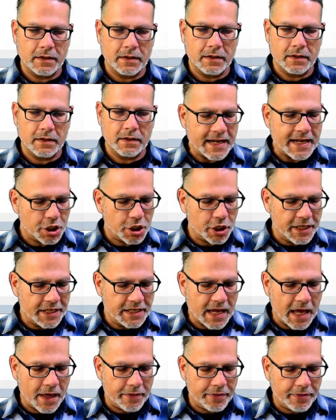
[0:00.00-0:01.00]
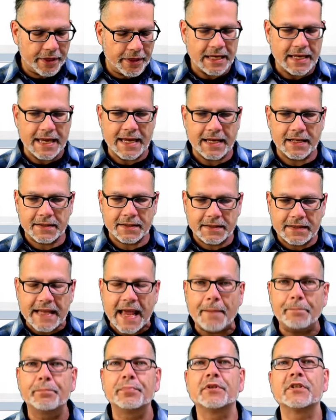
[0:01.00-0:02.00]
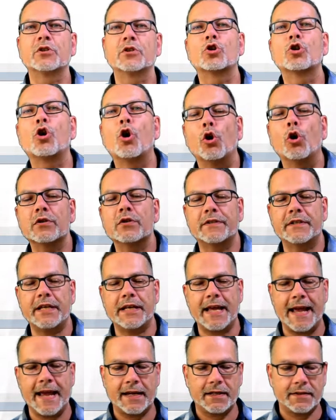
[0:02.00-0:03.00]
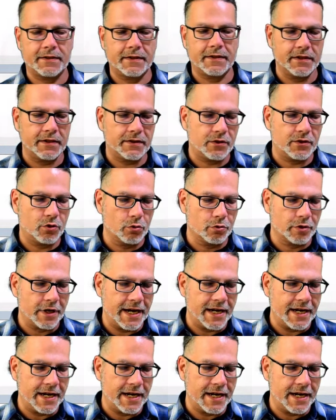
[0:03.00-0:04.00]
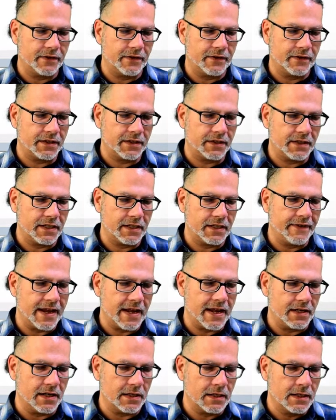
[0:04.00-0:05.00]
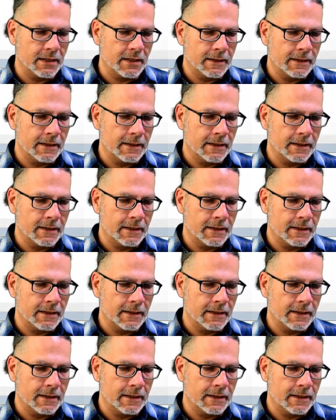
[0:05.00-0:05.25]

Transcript: essentially nothing except causing access to raise this event.